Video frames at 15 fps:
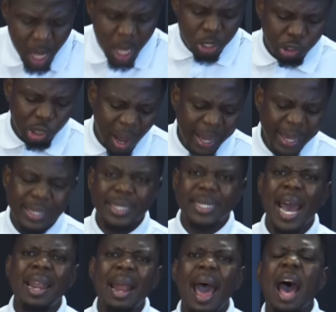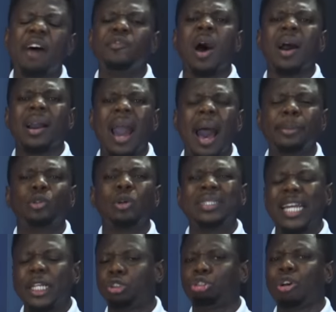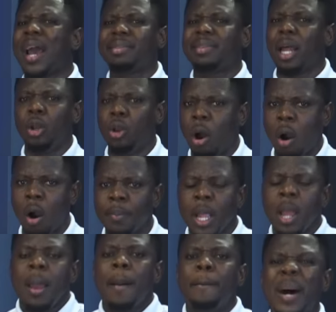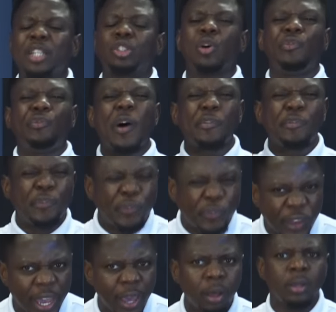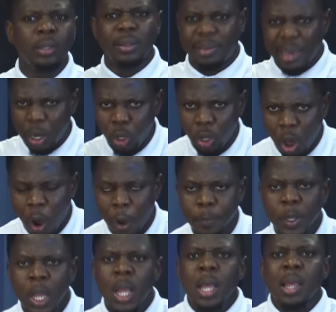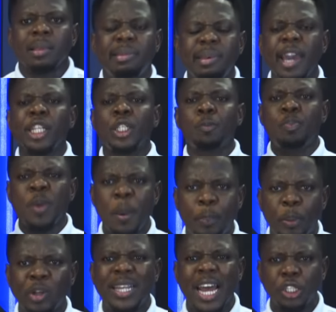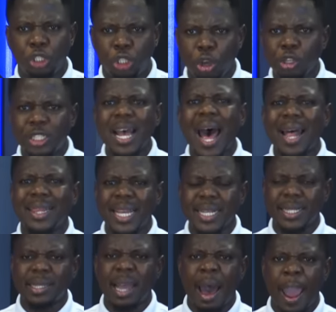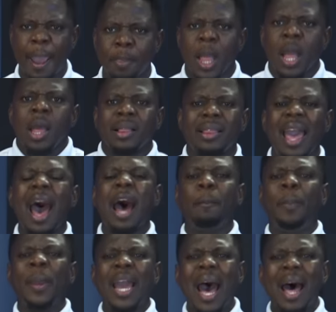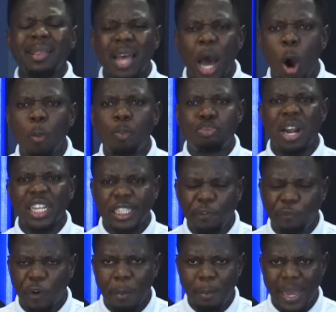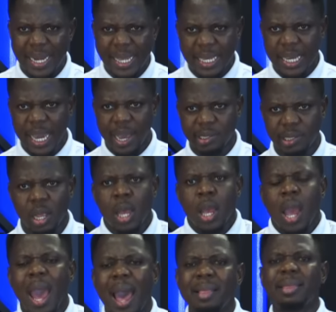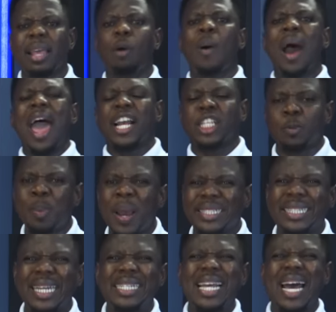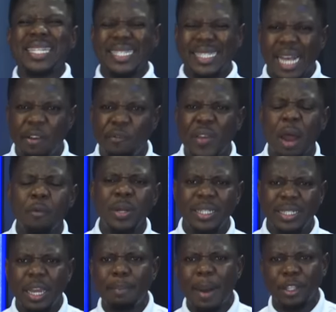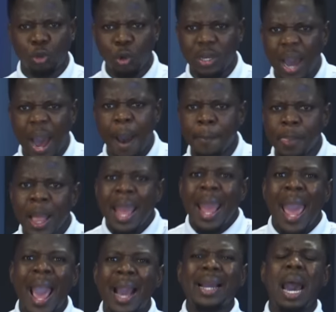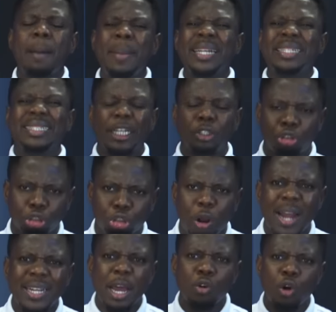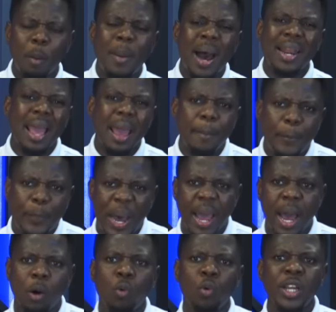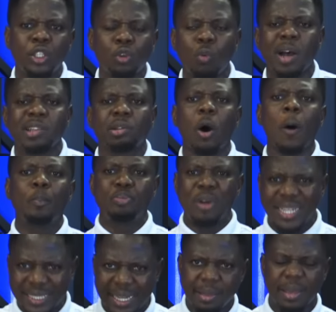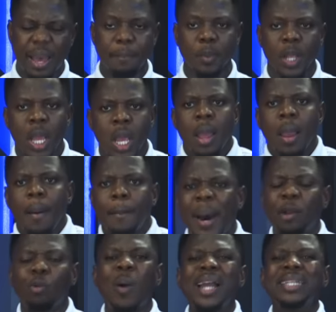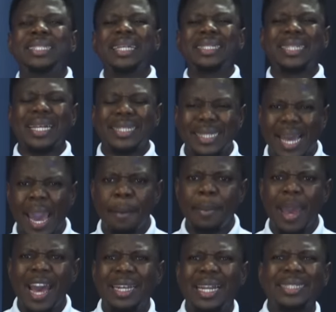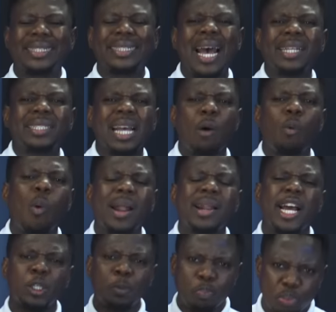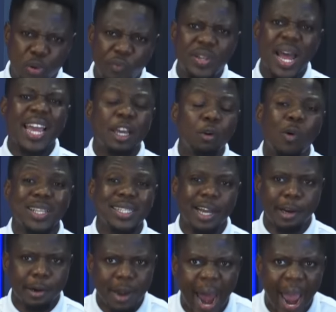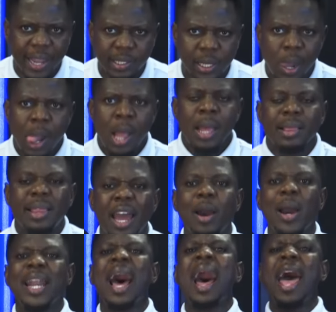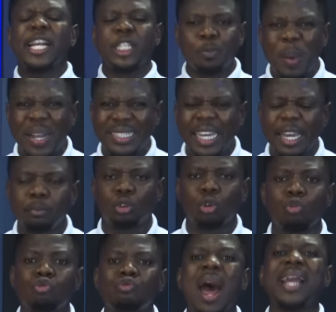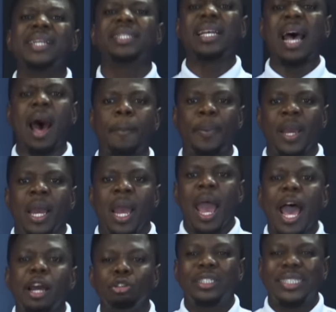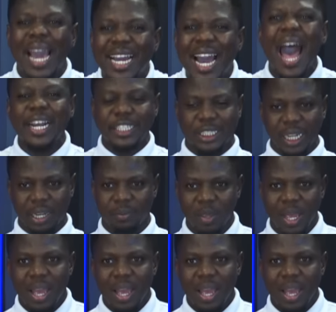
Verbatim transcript: So he said, I have not come to destroy the law, but to fulfill the law. These people, the Jews at this time, they have been under oppression for many years, and they were expecting their savior, redeemer, to come and come and destroy the Roman Empire, which was oppressing them. But when Jesus came and the signs and wonders proved that he was the Christ, they were now expecting him to rise up and take action.